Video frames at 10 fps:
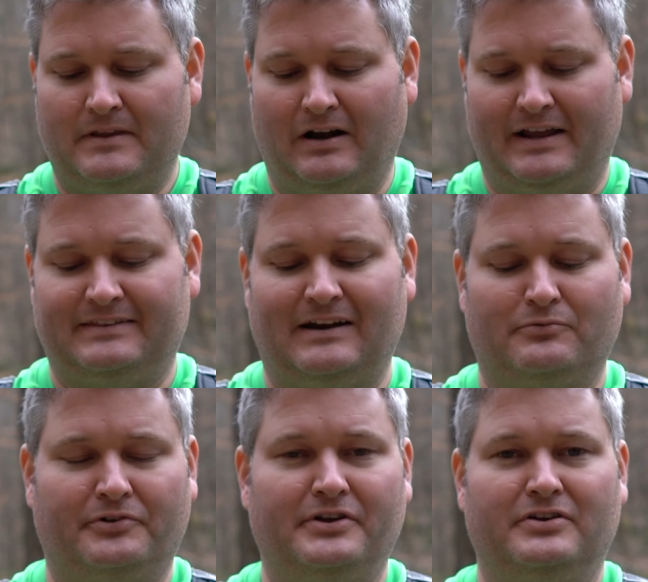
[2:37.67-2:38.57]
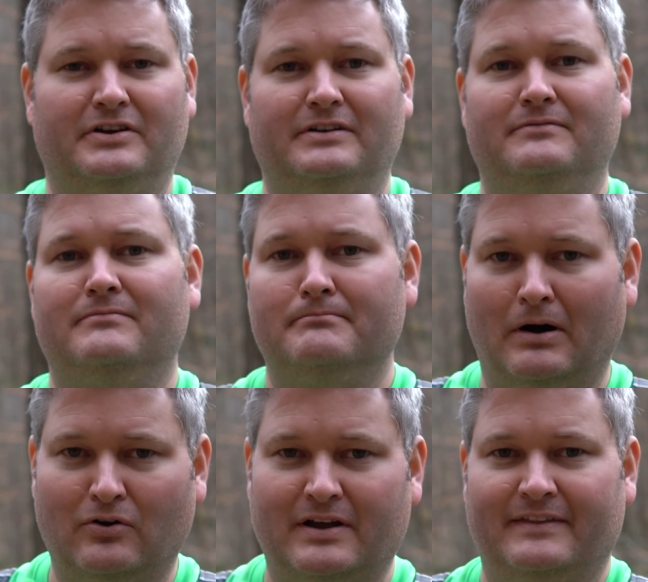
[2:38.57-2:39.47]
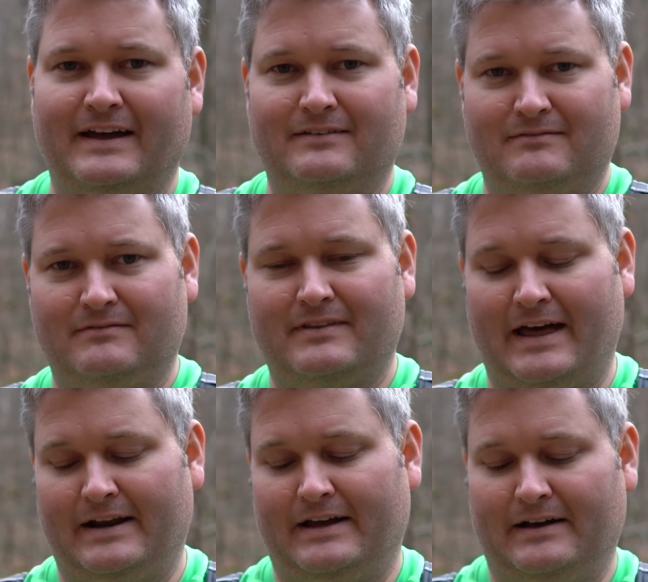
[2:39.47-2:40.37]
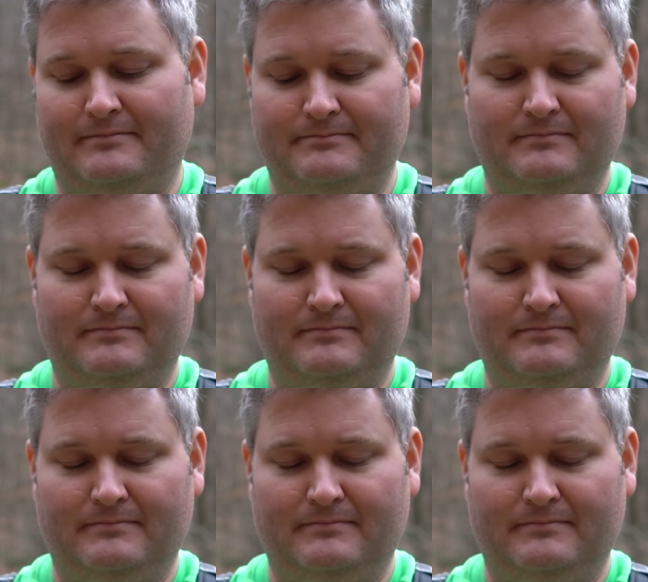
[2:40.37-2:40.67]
you know I can get that really good bokeh that that uh,